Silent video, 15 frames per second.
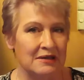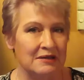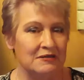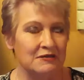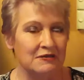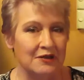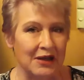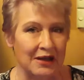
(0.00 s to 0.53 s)

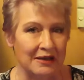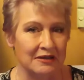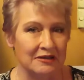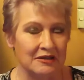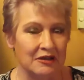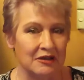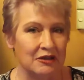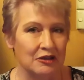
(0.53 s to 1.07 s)
In
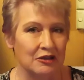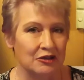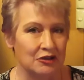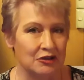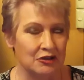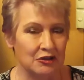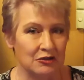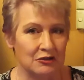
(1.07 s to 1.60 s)
fact,
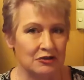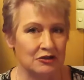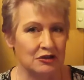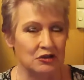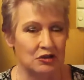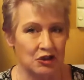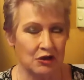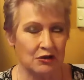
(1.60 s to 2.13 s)

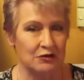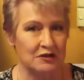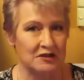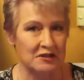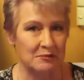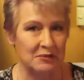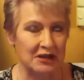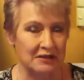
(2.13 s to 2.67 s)
Dr. Joe
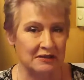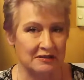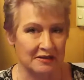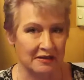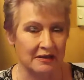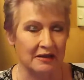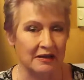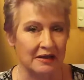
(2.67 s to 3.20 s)

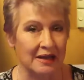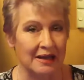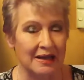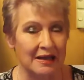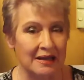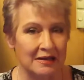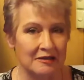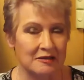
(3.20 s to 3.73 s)
Dispenza,
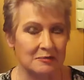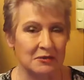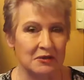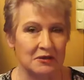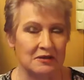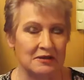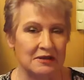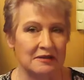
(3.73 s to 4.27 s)
an
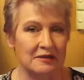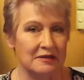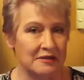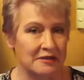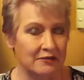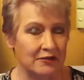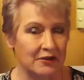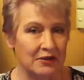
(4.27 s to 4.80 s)
expert in
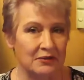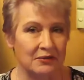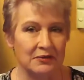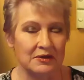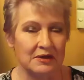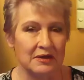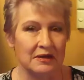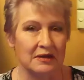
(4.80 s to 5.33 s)
this
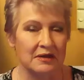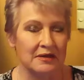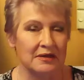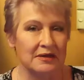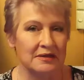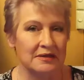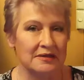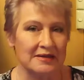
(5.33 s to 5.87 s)
field,
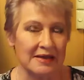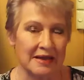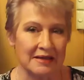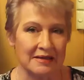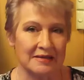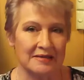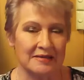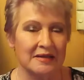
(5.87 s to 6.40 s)

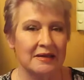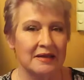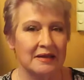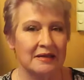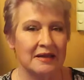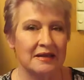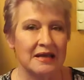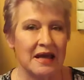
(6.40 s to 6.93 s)
says
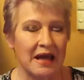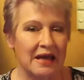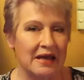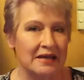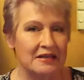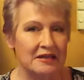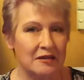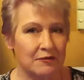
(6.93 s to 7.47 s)
that
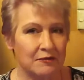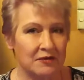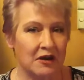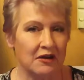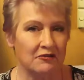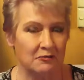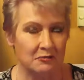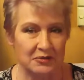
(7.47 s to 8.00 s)

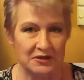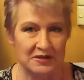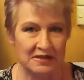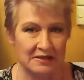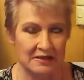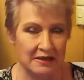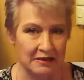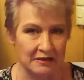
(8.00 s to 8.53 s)

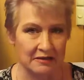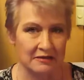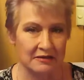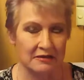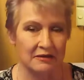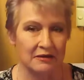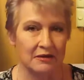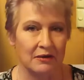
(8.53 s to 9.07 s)
85%